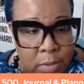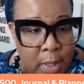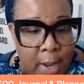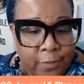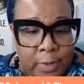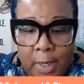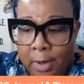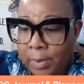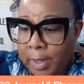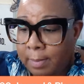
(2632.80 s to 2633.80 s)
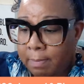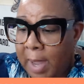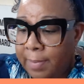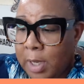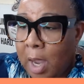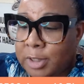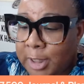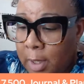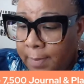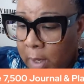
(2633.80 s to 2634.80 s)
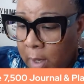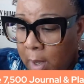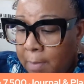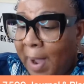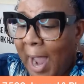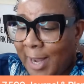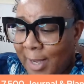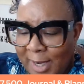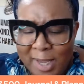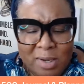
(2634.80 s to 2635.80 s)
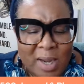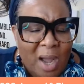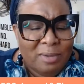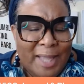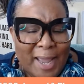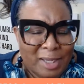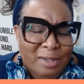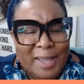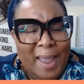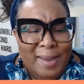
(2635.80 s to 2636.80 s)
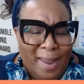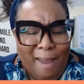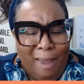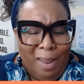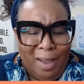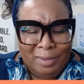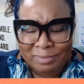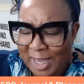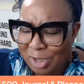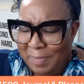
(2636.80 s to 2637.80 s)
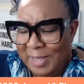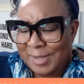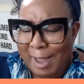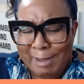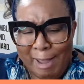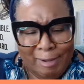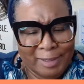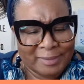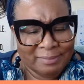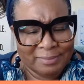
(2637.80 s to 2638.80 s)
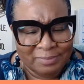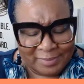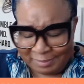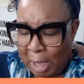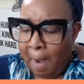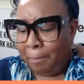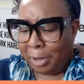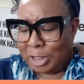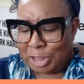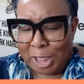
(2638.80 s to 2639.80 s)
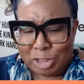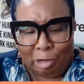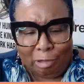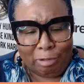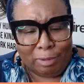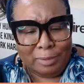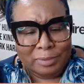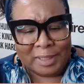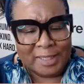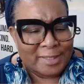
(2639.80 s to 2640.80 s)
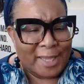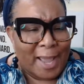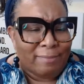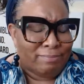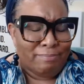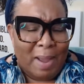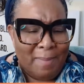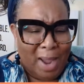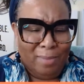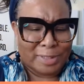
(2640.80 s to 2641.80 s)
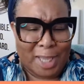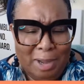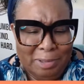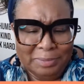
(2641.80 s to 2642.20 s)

know how to forget that quick. Maybe y'all tell me. Buy it. There you go. Thank you, Daniela. Thank you, Miss Daniela. Appreciate you, girl, because my mind was gone.